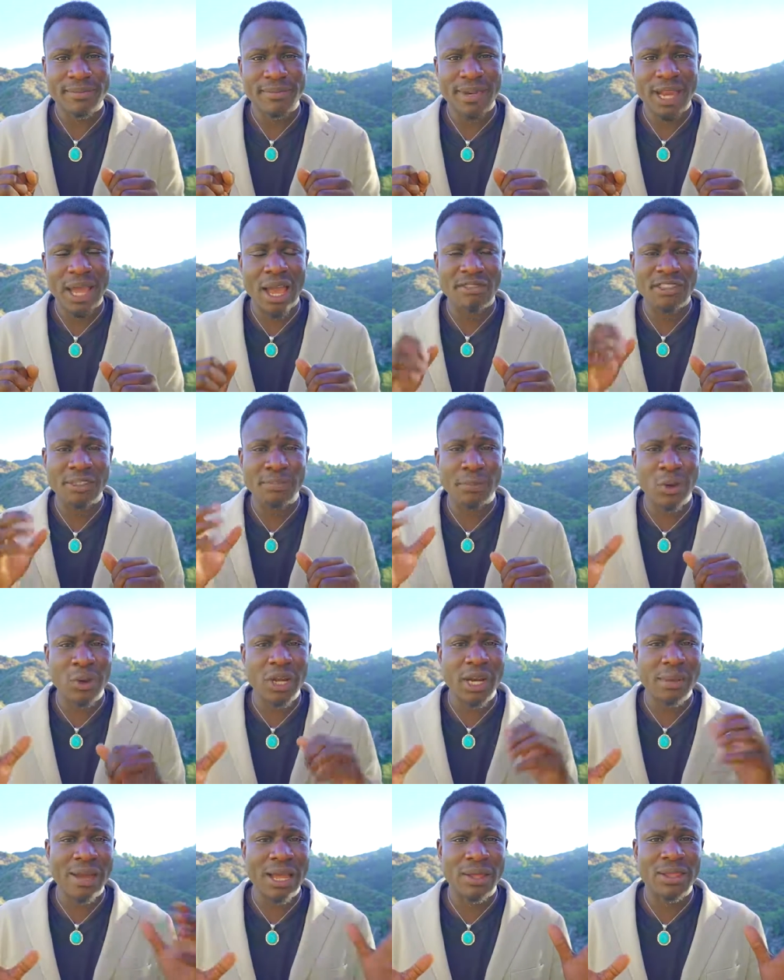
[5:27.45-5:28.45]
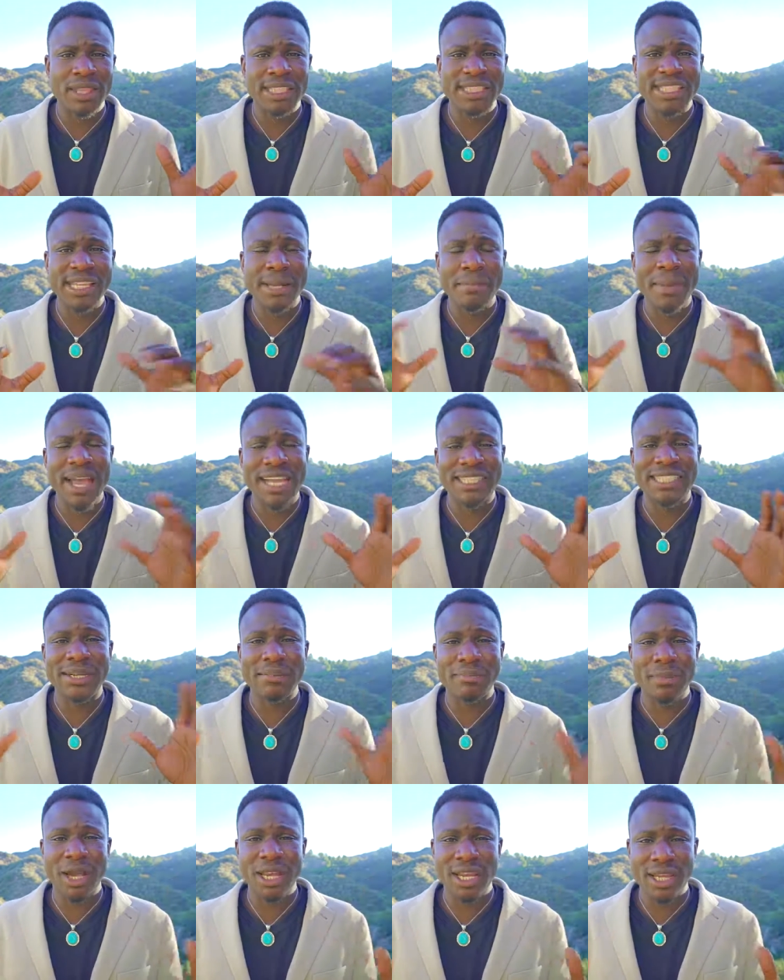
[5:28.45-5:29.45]
Now I've spoken about this in Magic
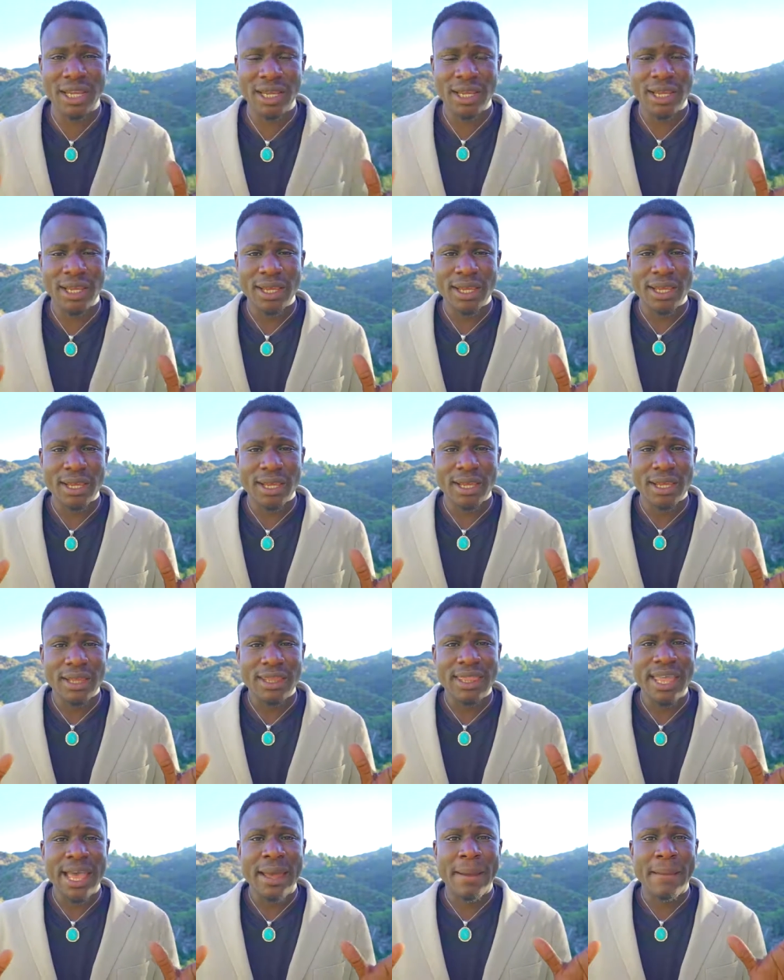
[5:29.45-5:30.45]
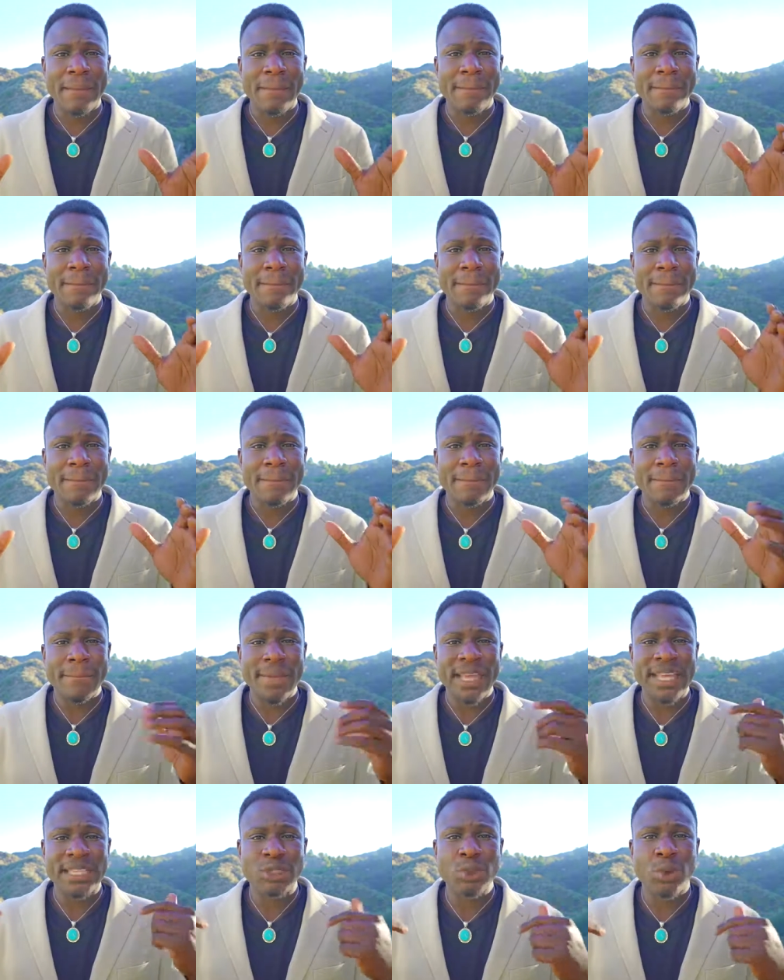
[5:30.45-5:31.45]
Money, that
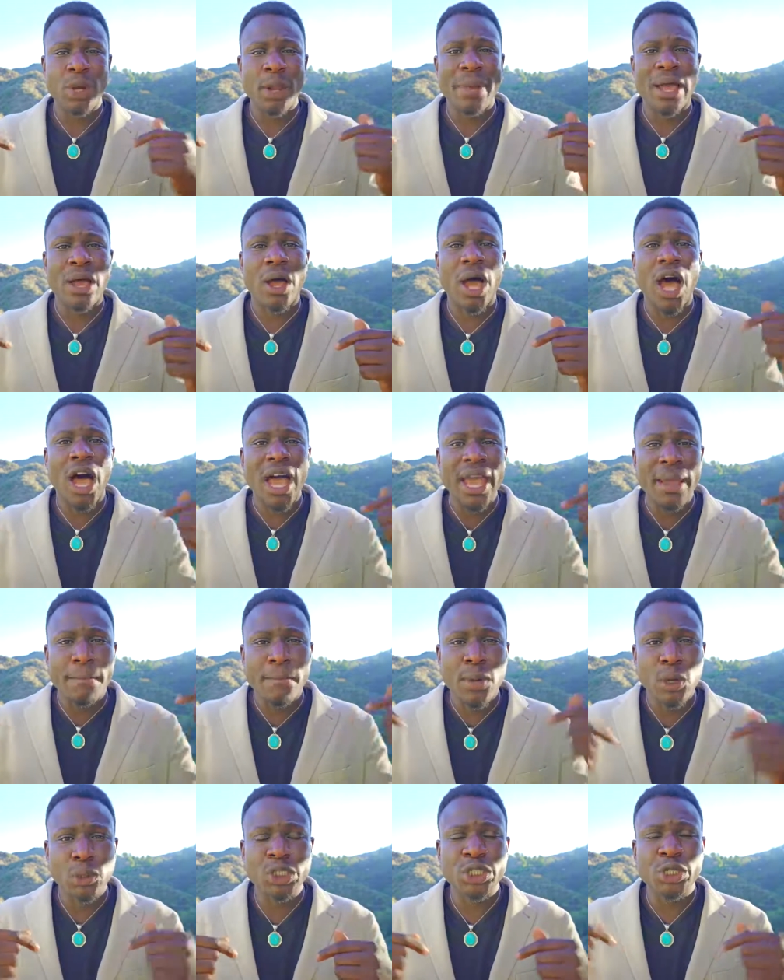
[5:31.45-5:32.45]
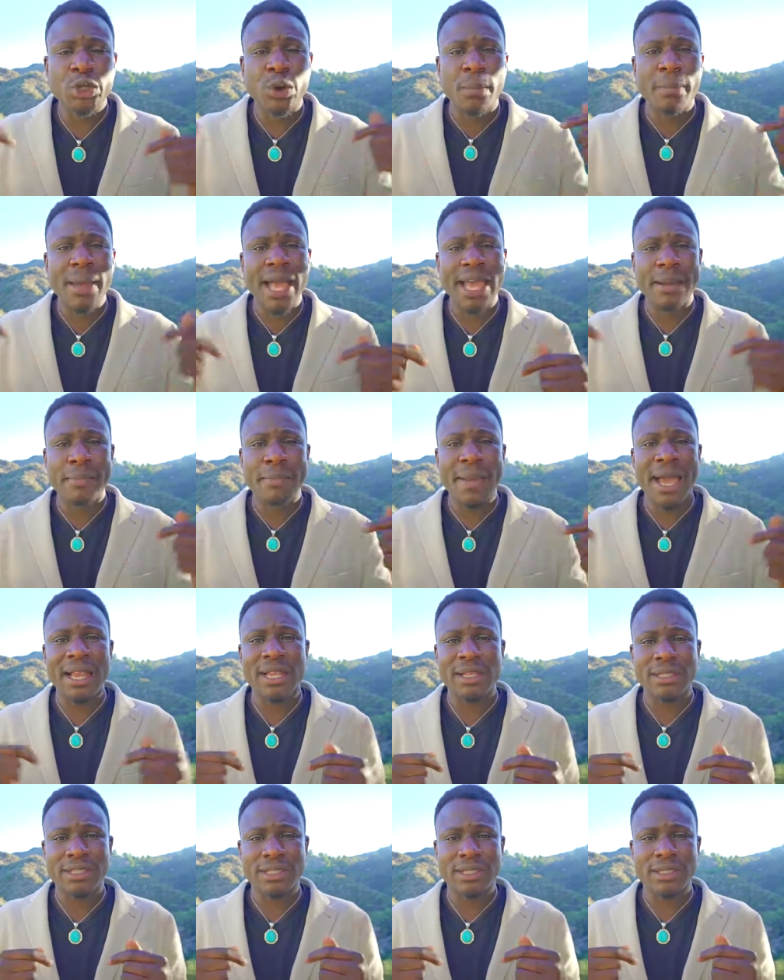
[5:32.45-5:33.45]
it's all about our emotional bank
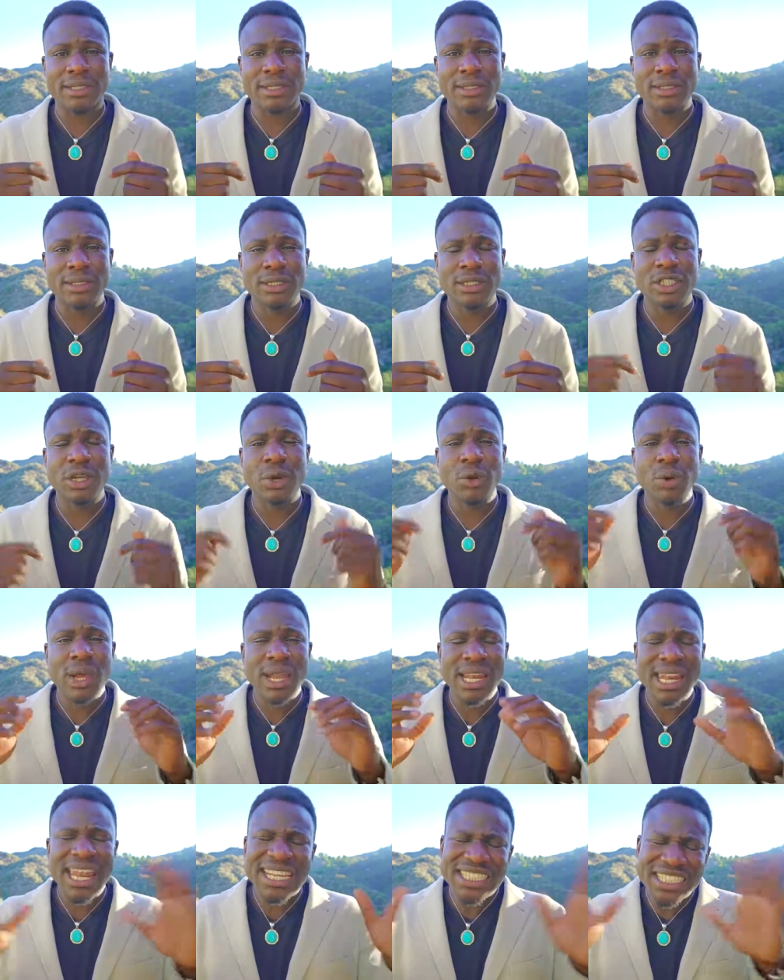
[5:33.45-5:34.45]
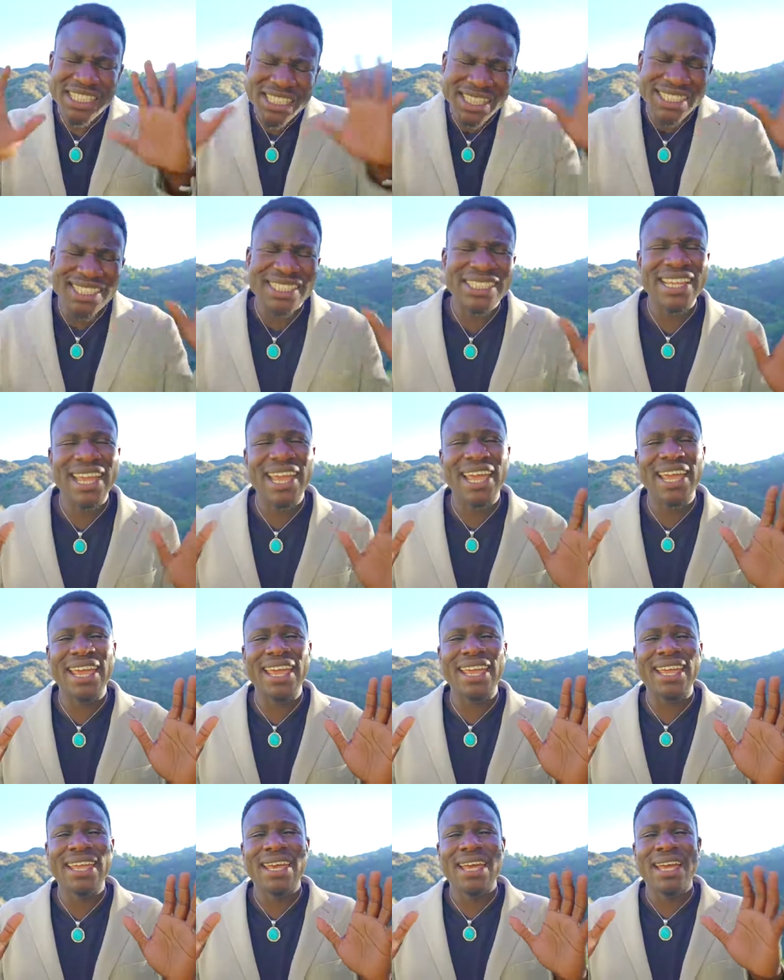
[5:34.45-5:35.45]
balance. So let's just
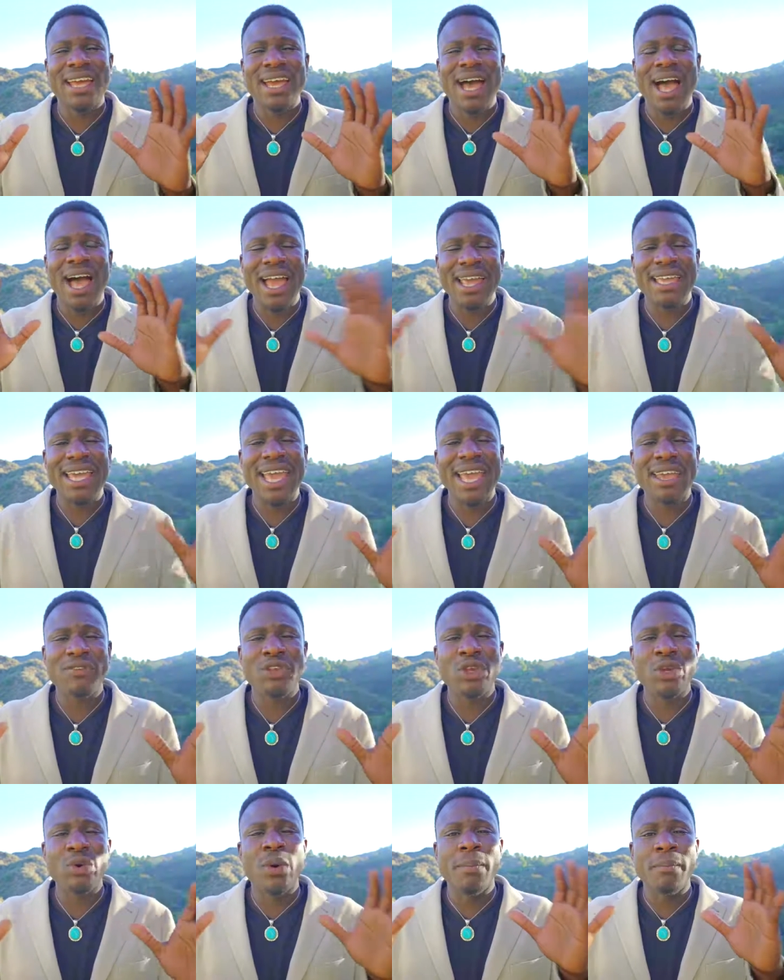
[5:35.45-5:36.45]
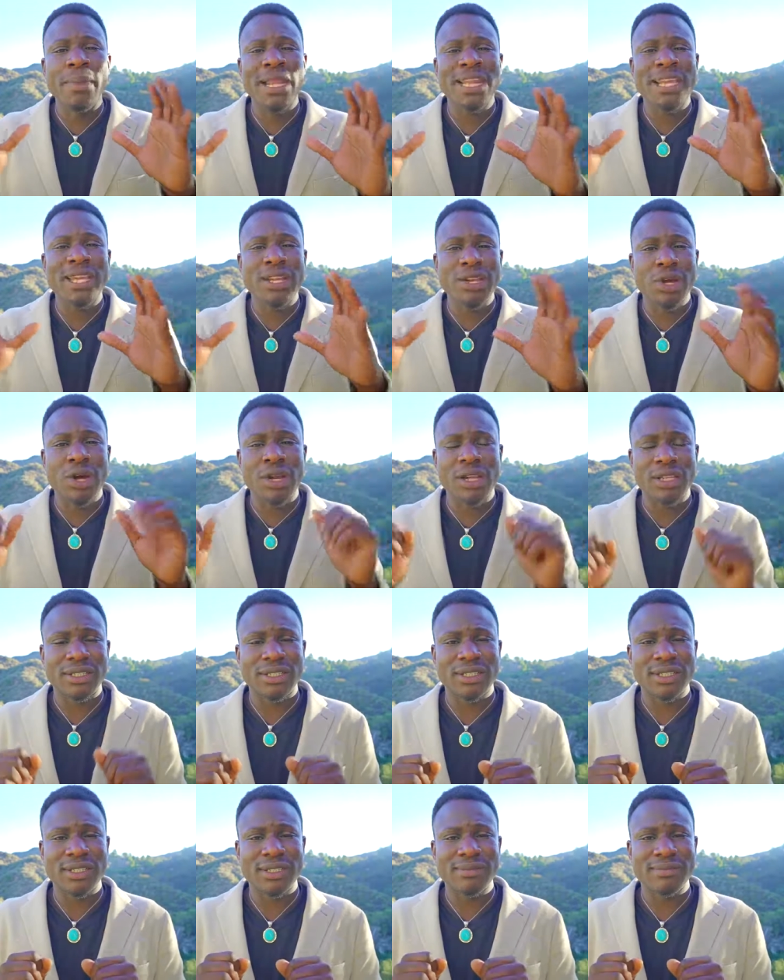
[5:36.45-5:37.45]
say I gave you a million
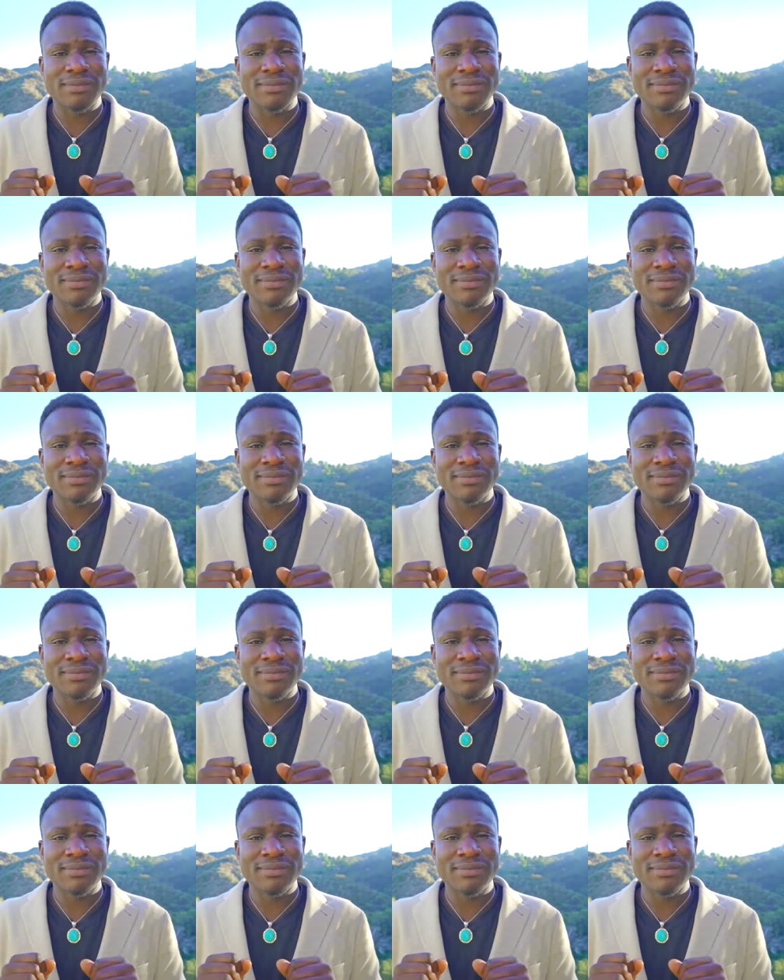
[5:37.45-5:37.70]
dollars.